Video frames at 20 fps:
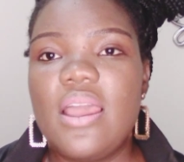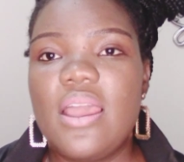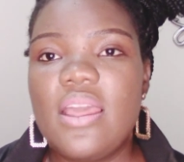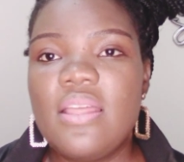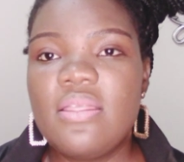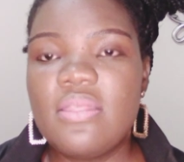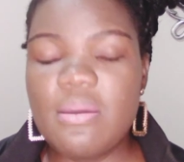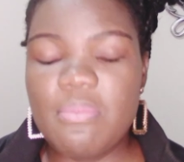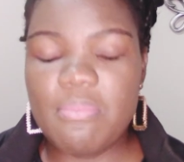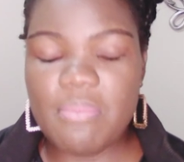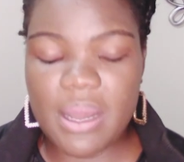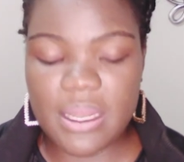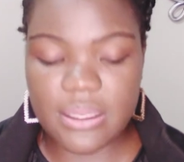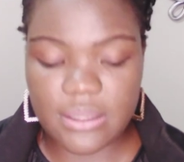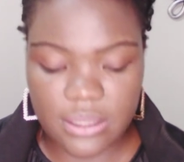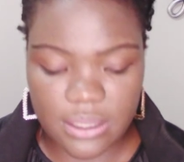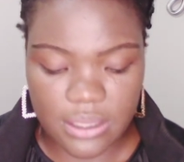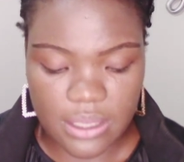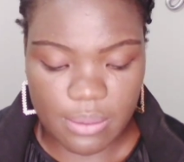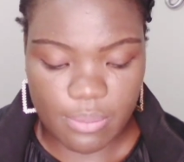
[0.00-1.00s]
in the
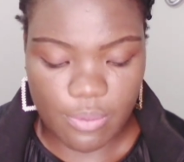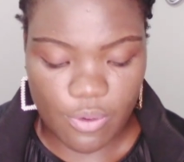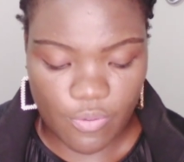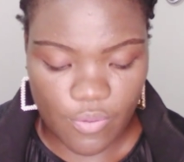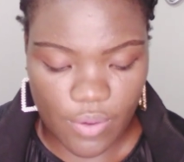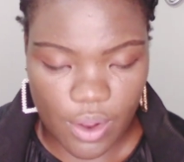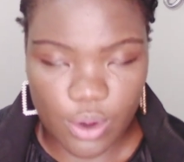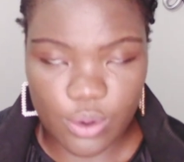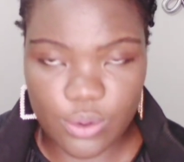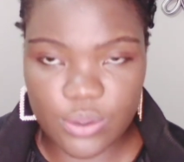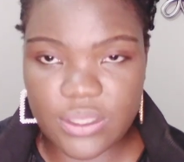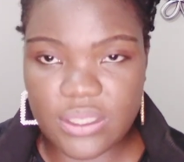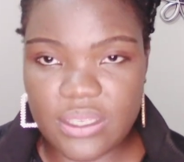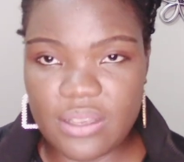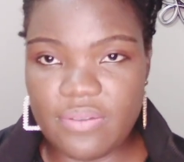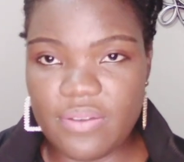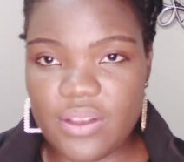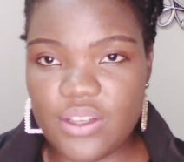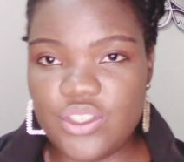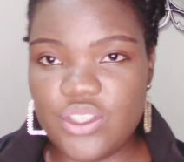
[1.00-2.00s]
mighty name of our Lord
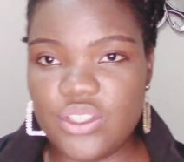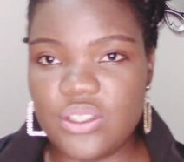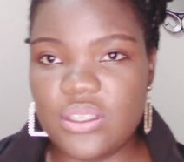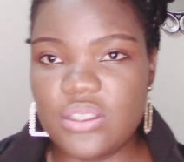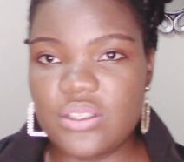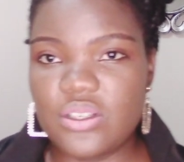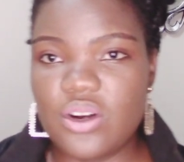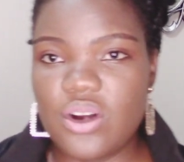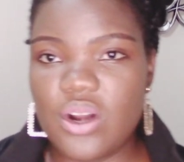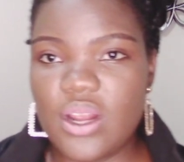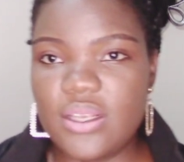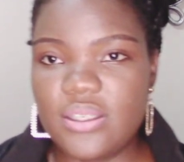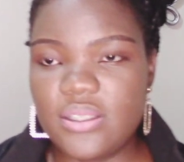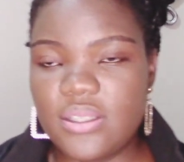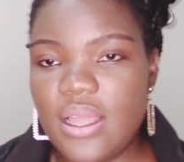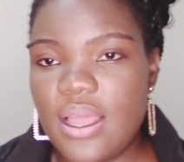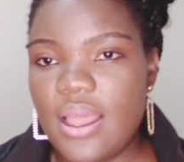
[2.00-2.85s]
Savior Jesus Christ.